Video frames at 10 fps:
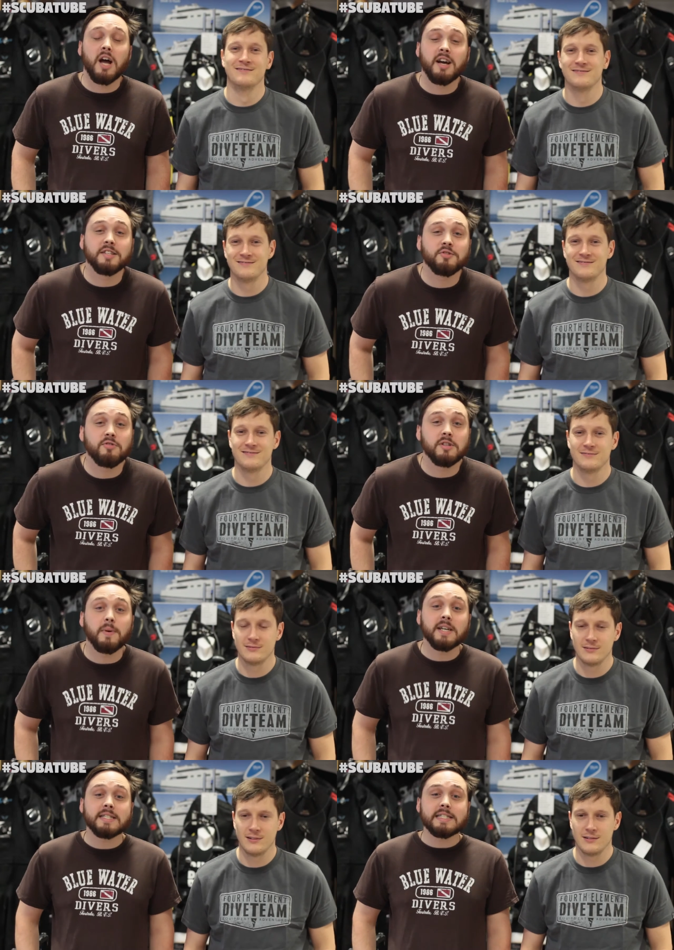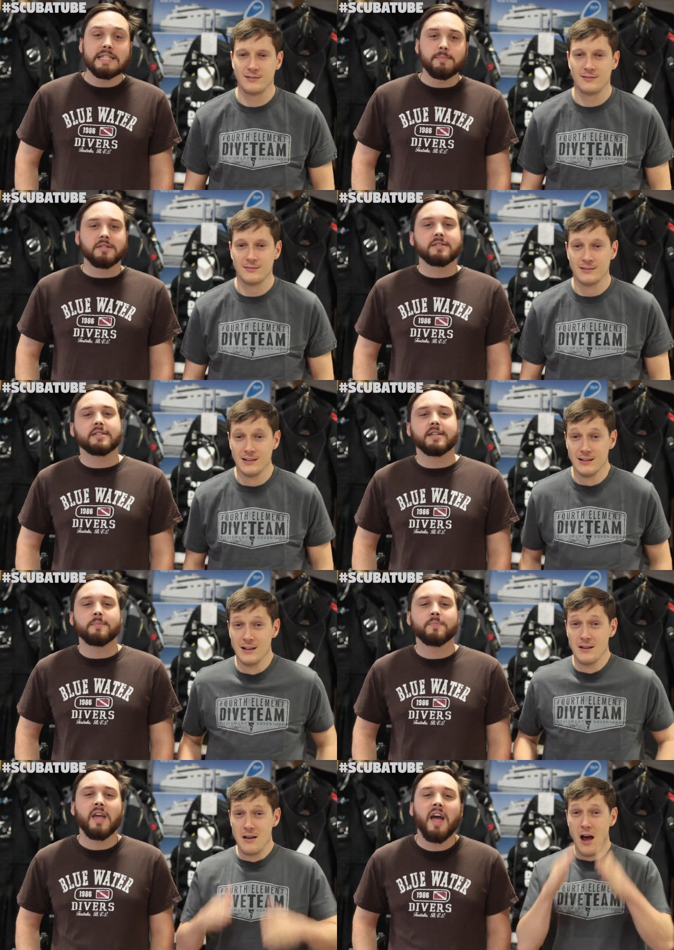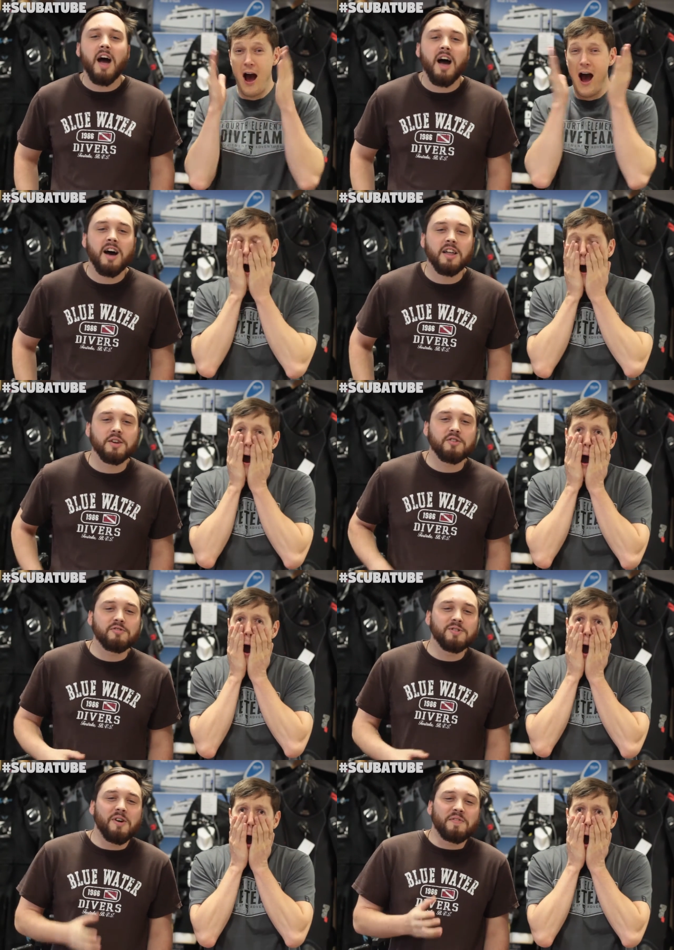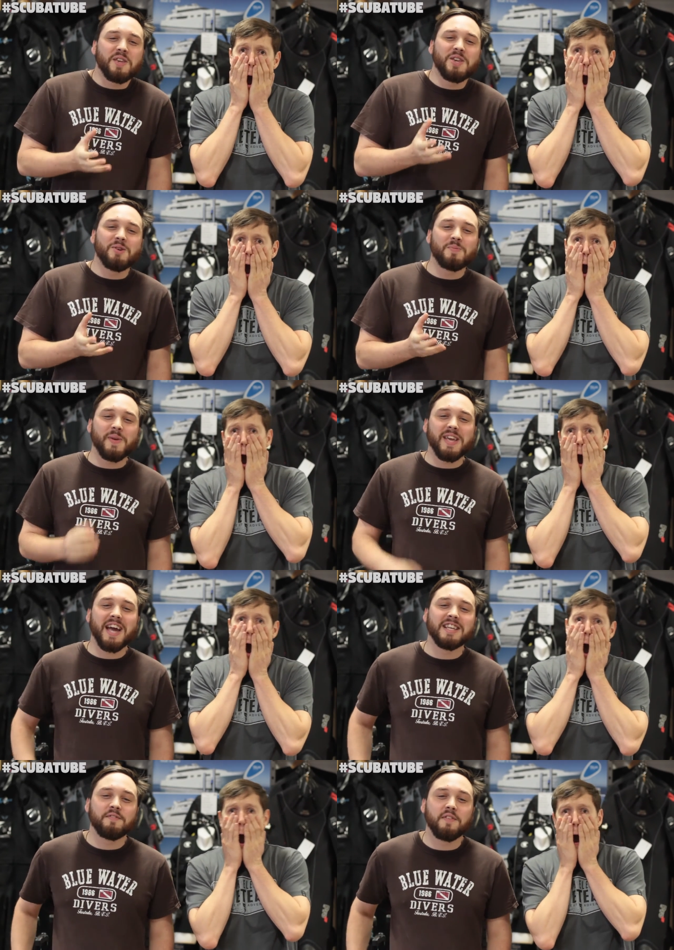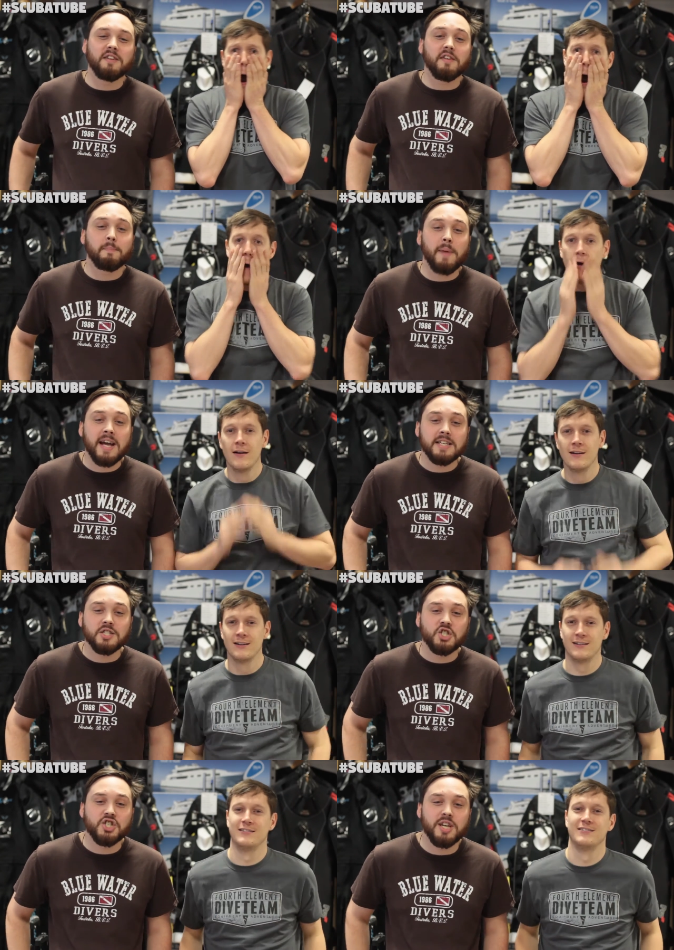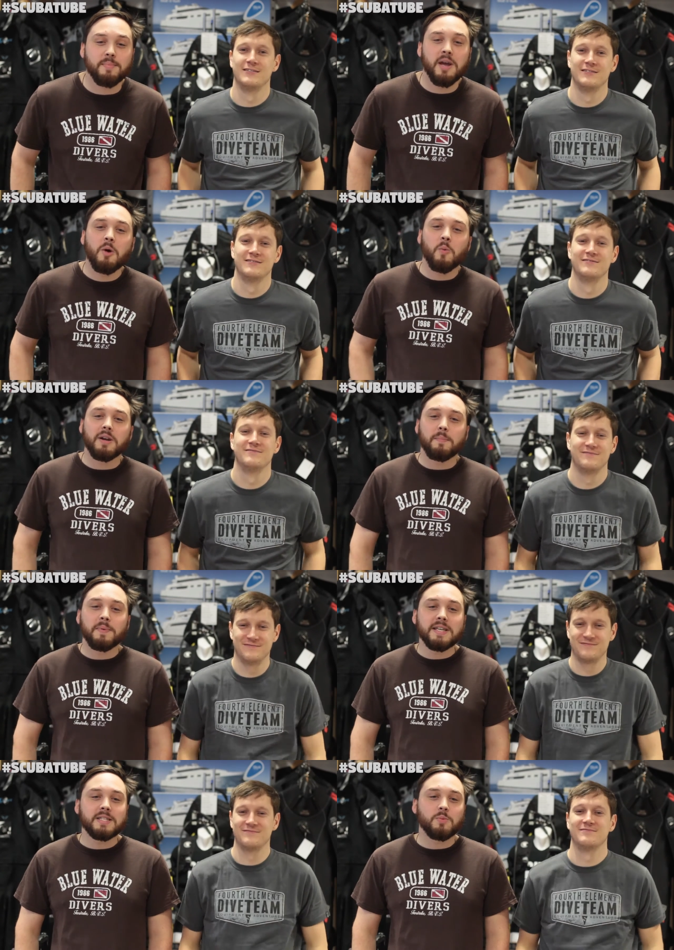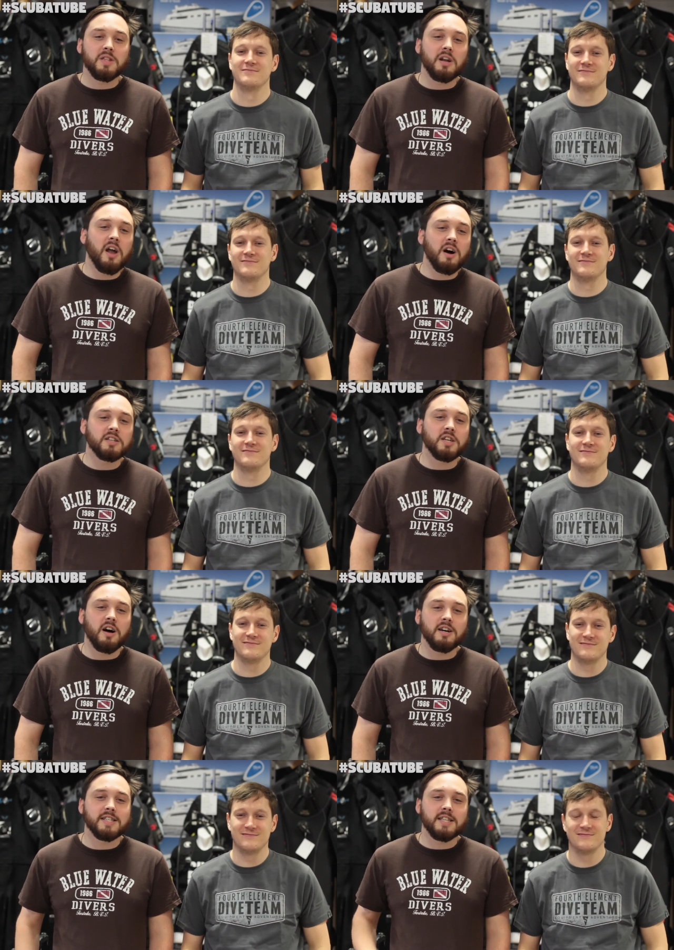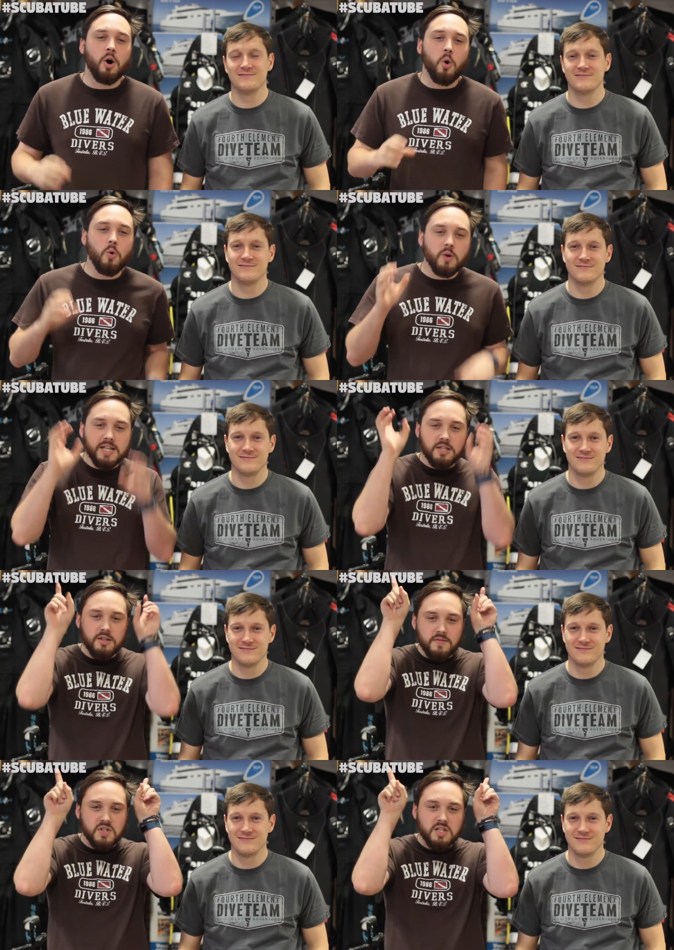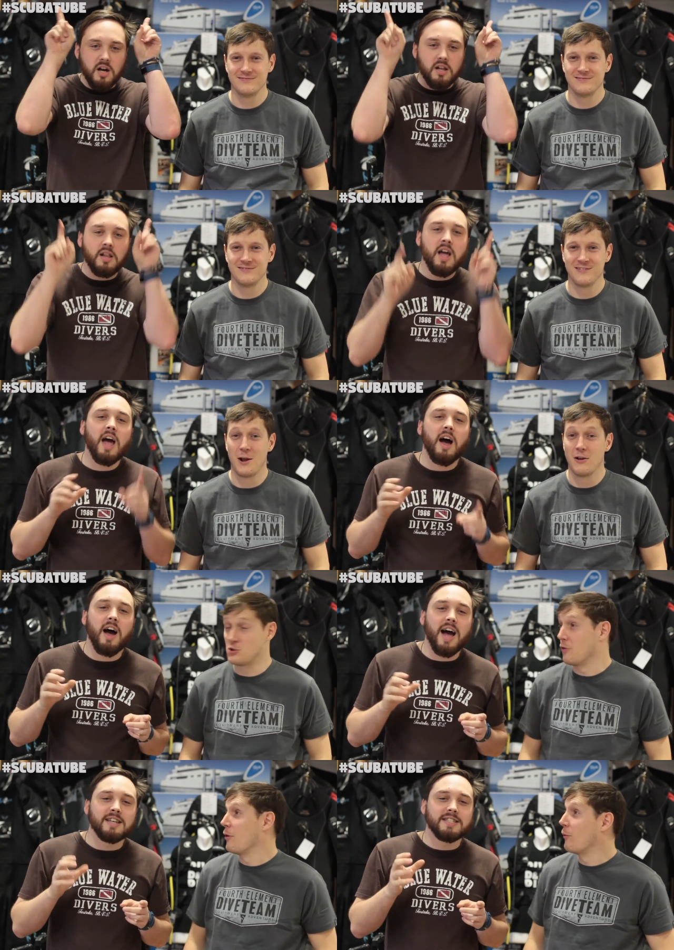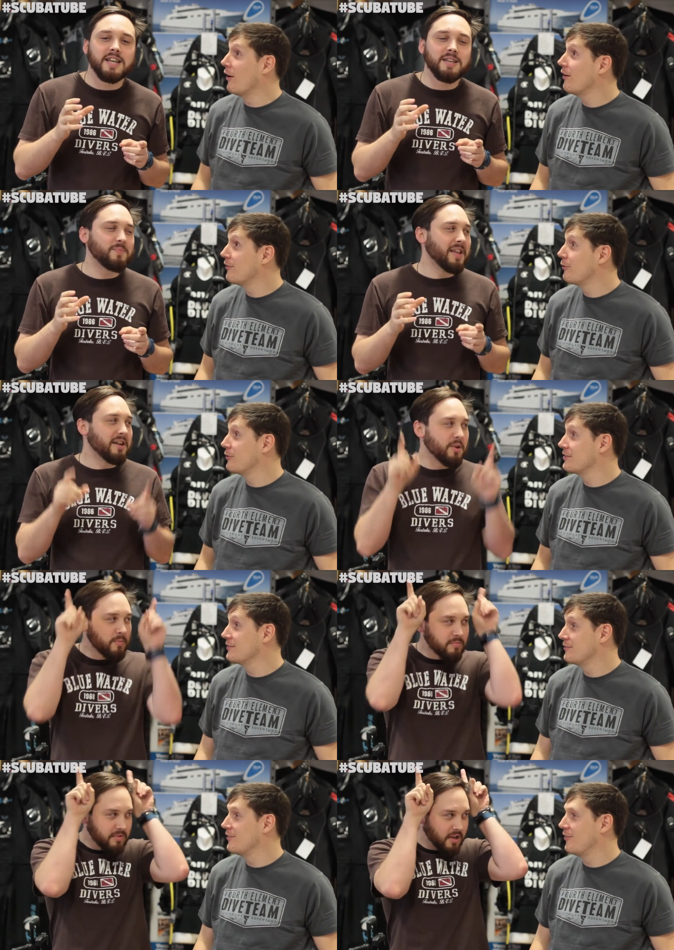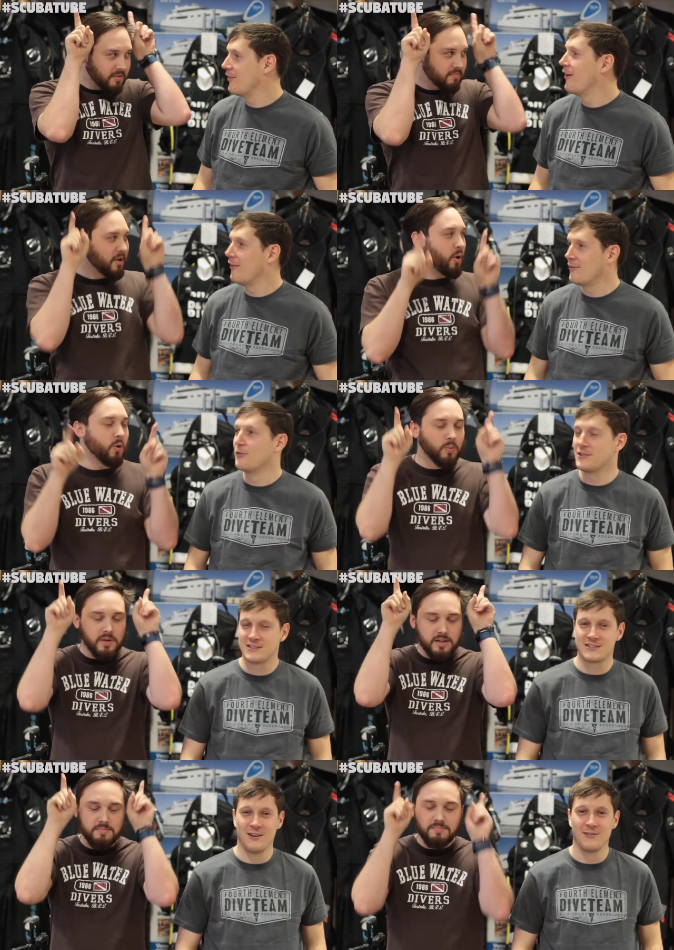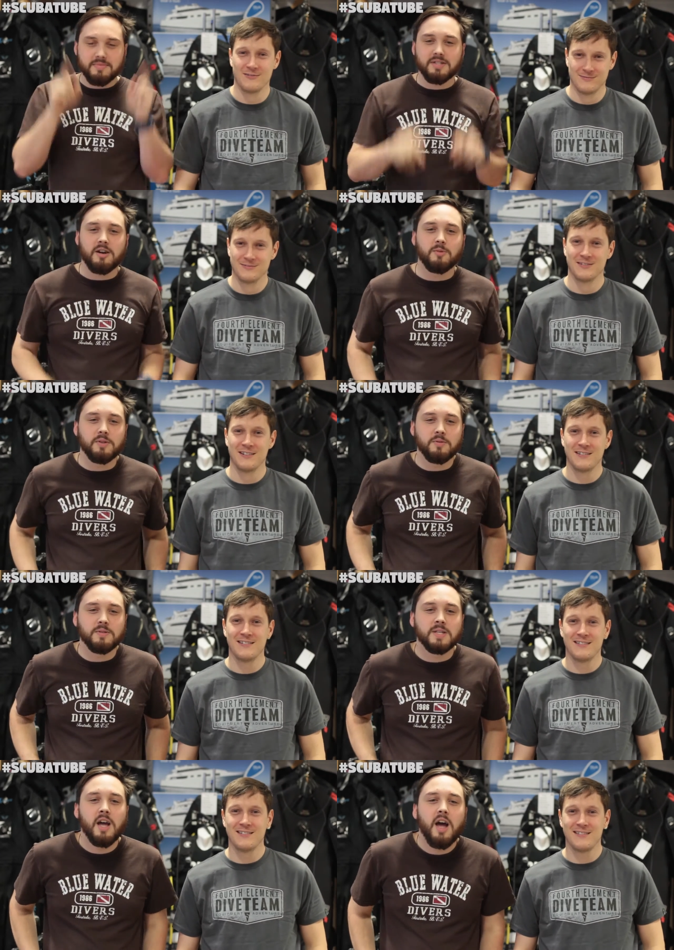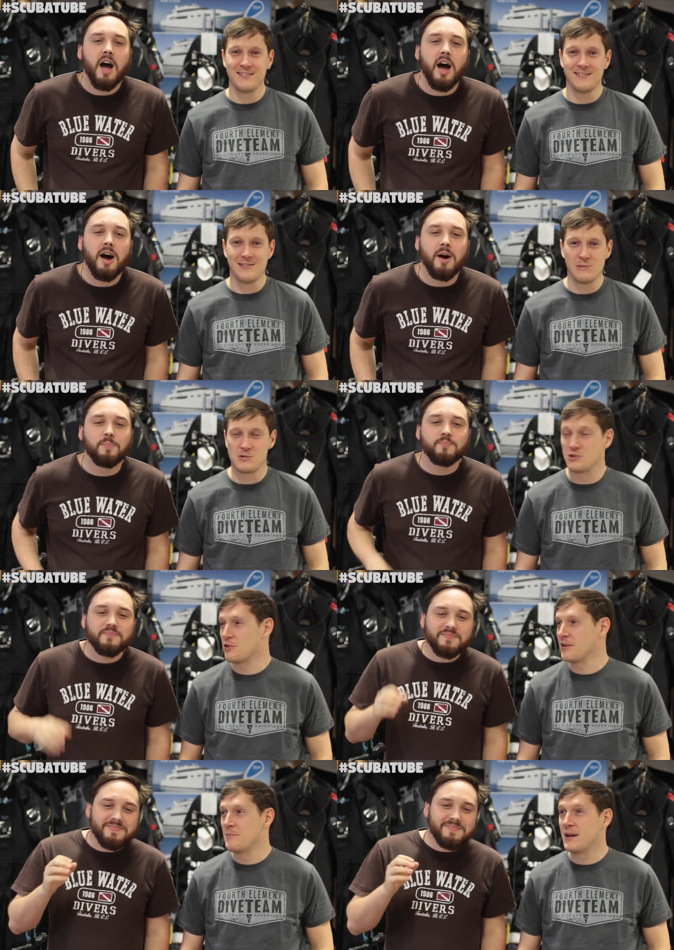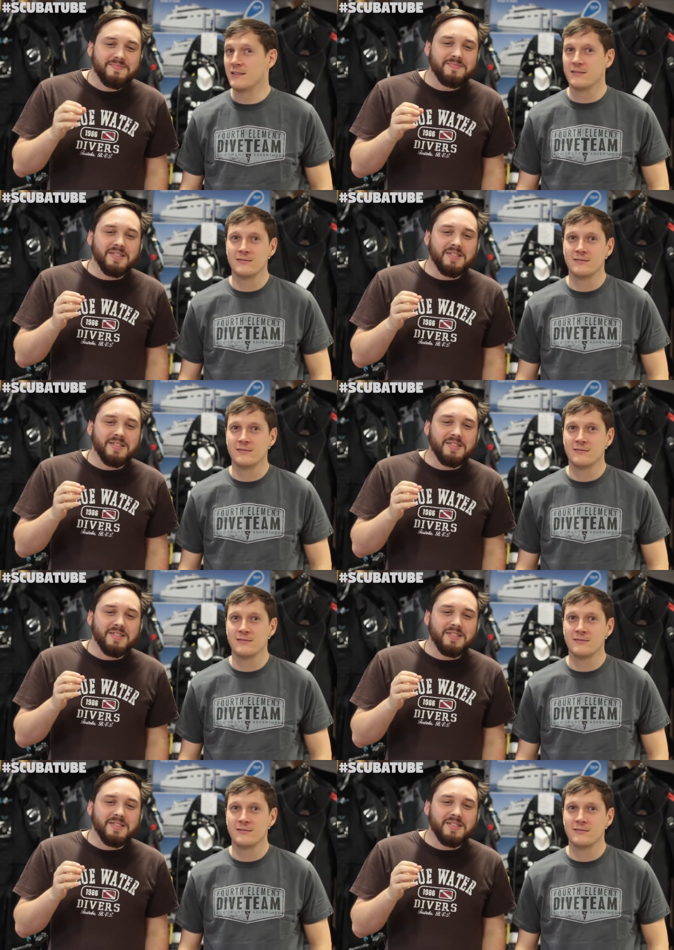Speaker 1: uh, destroyed by a sea monster. Uh, the crew of the U B eighty-five abandoned ship when a beast with a large eyes, a horny sort of skull, uh, so, and teeth. Uh, yeah, a horny skull. Skull with horns. Um, Um, just trying to mate.